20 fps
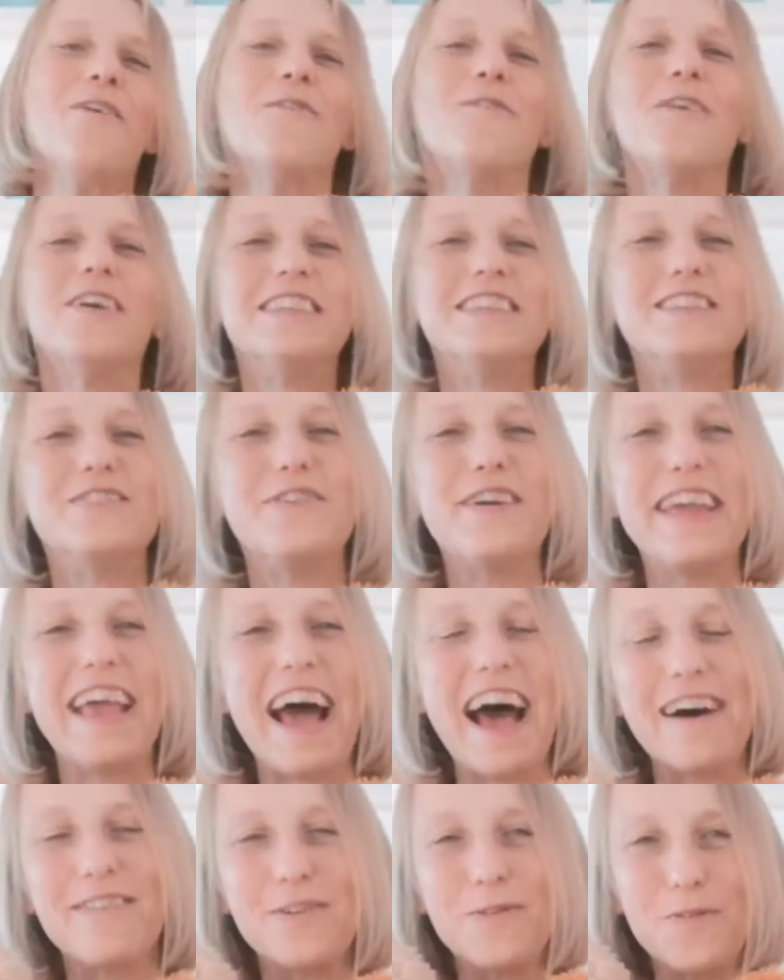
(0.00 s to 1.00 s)
Once we
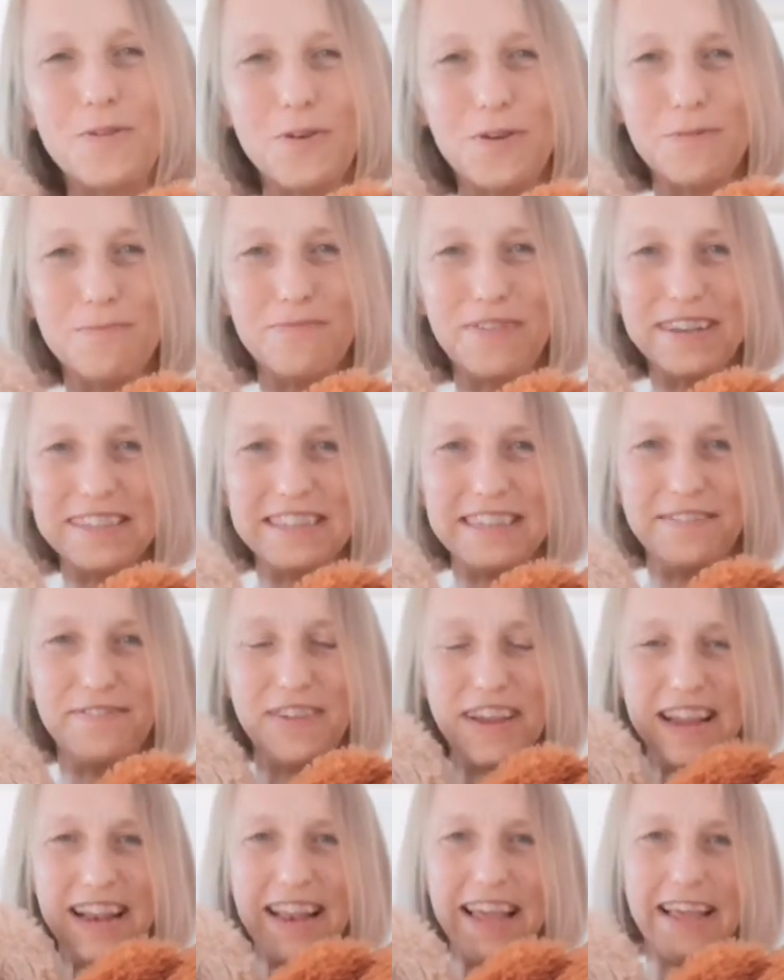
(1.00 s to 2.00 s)
have a warm, fuzzy
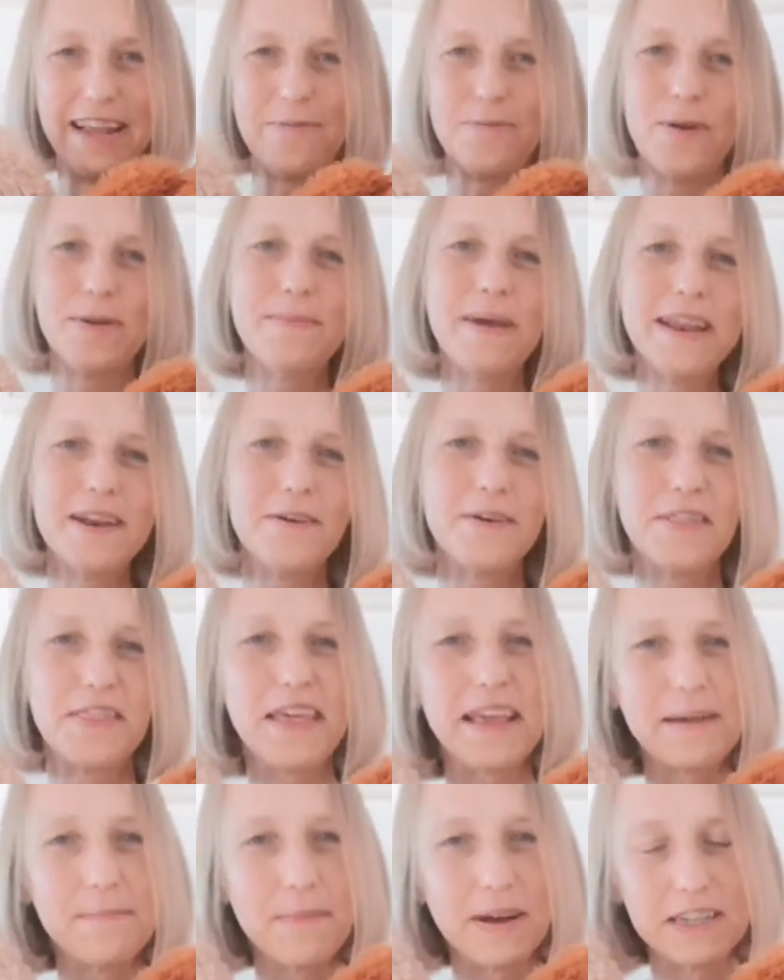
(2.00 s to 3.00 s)
feeling, we may not
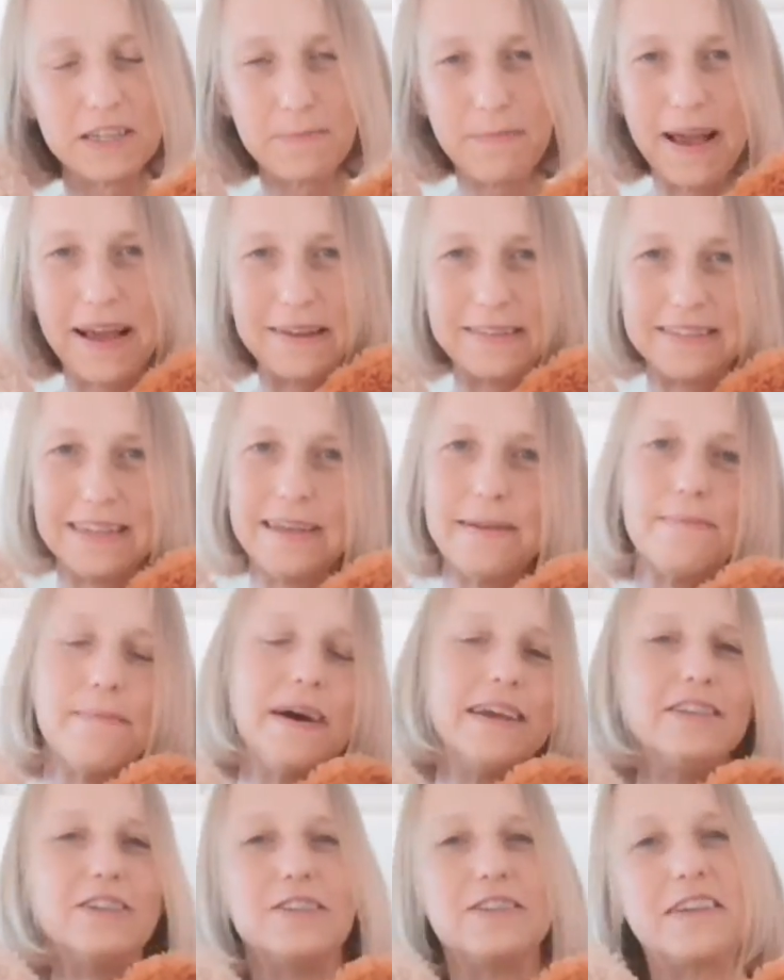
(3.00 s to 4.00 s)
think much about it, it
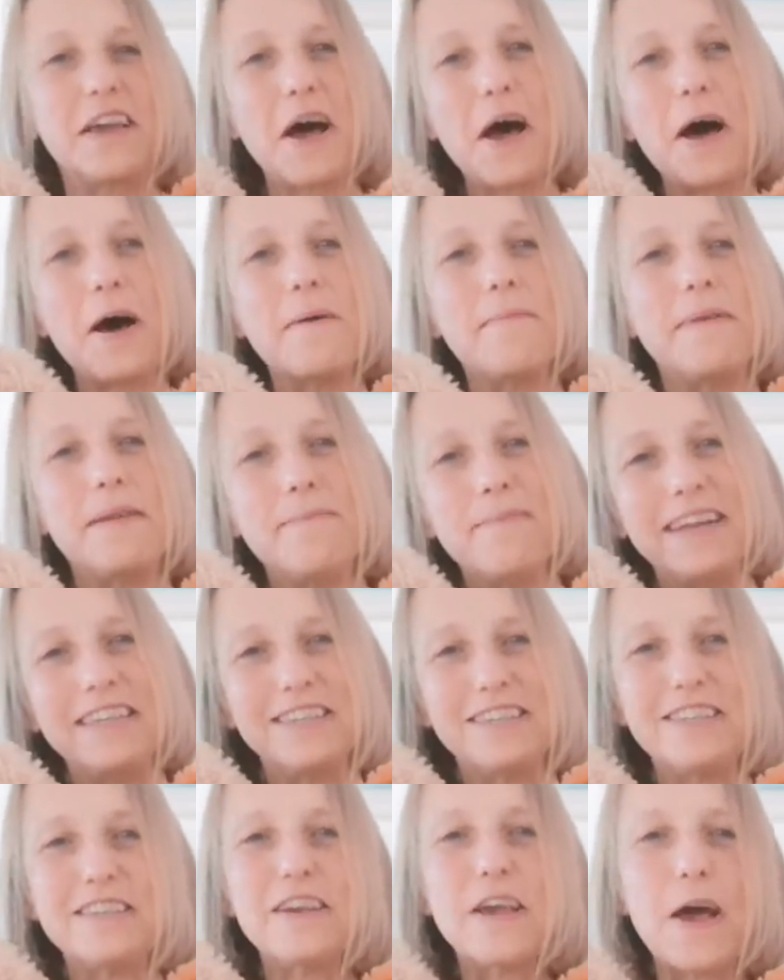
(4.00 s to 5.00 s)
might just come and it might
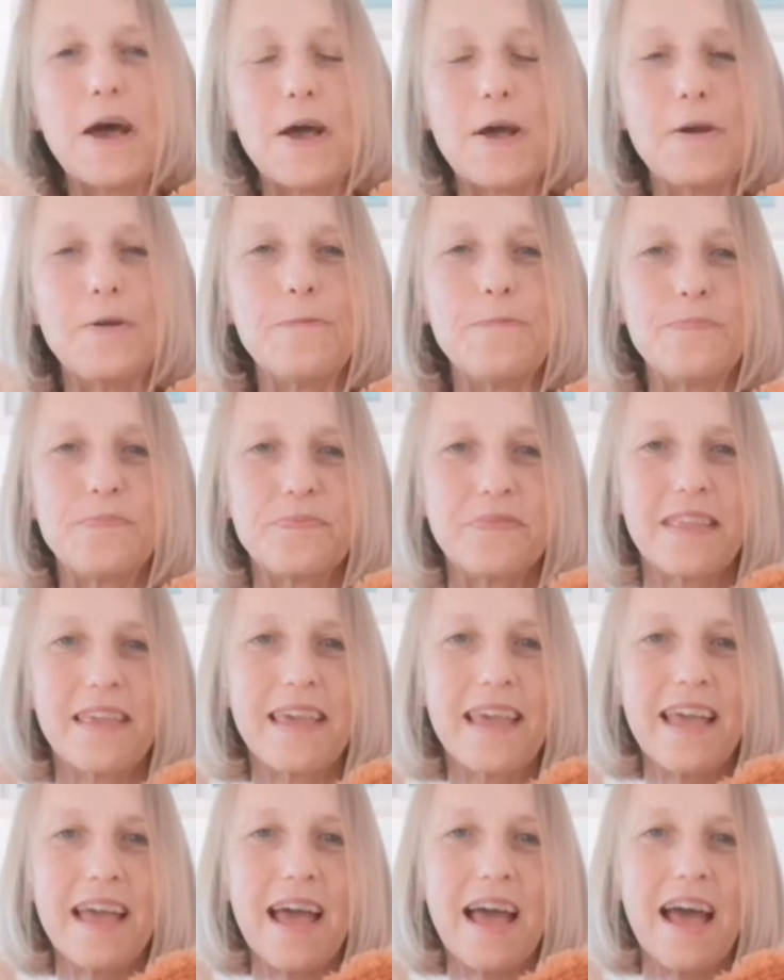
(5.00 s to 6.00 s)
just go.
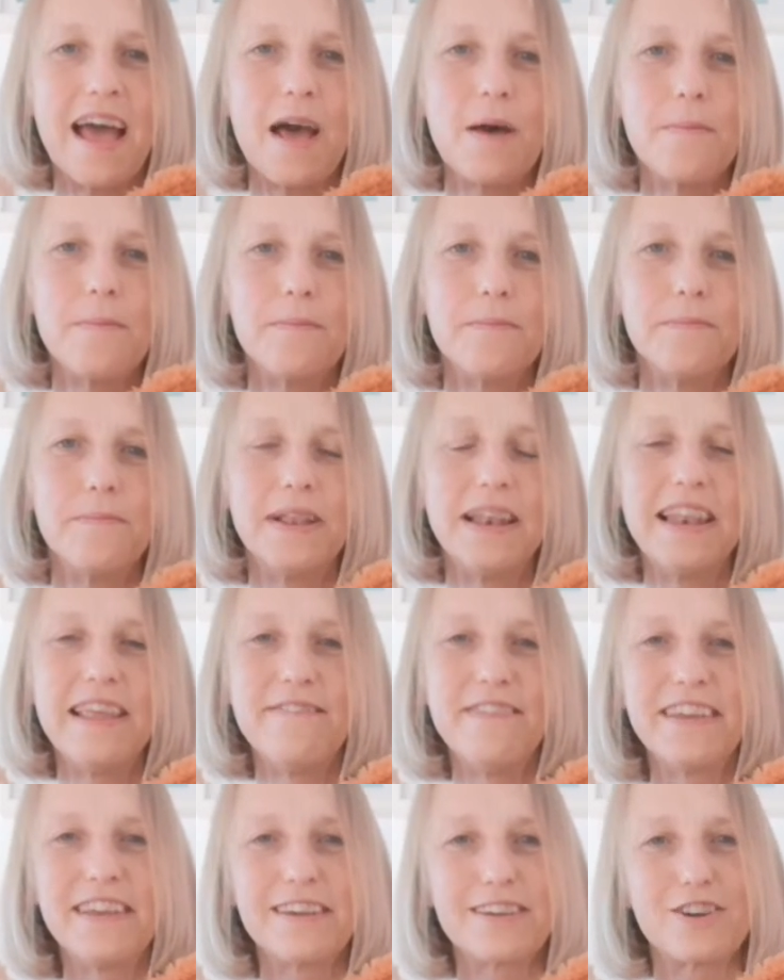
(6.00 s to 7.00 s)
But
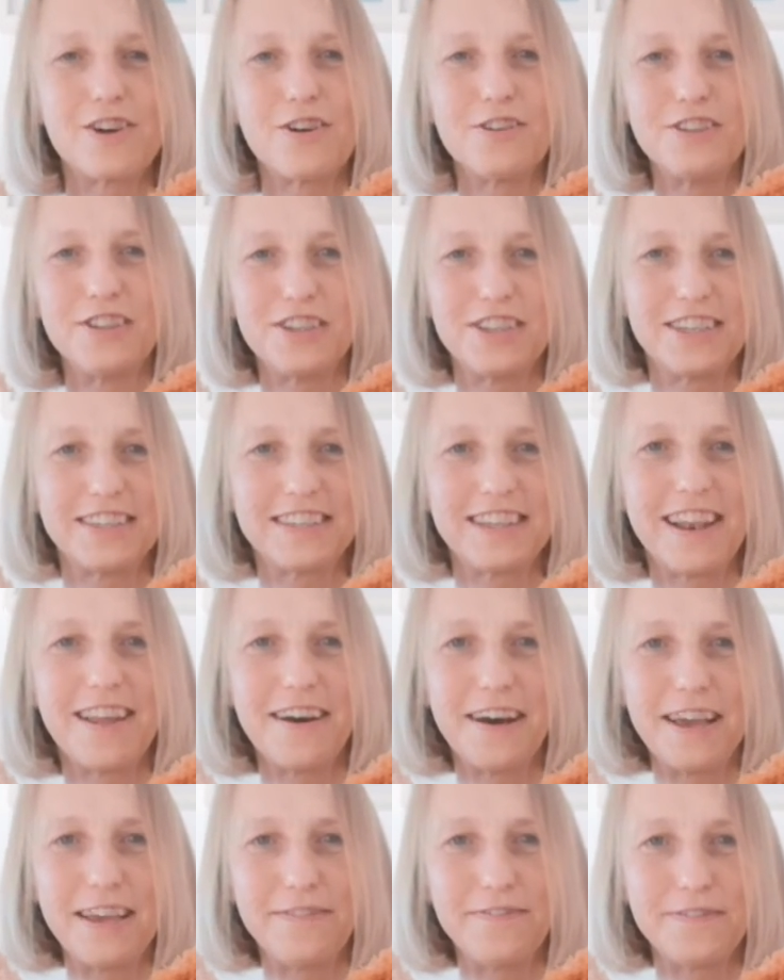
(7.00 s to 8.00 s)
living a conscious
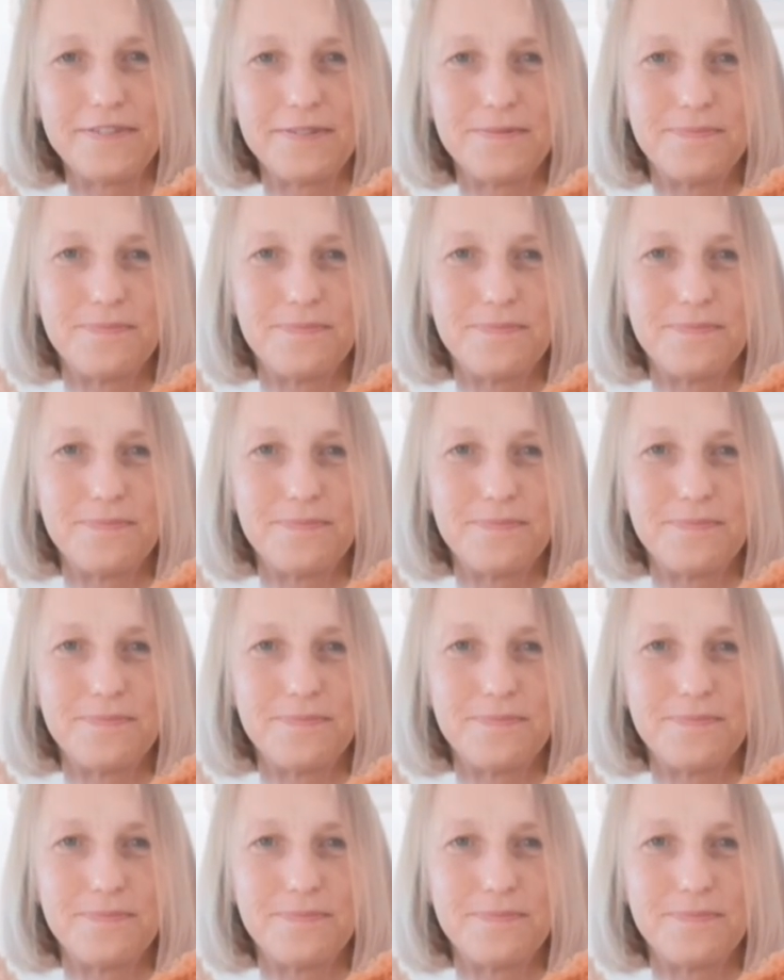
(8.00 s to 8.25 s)
life,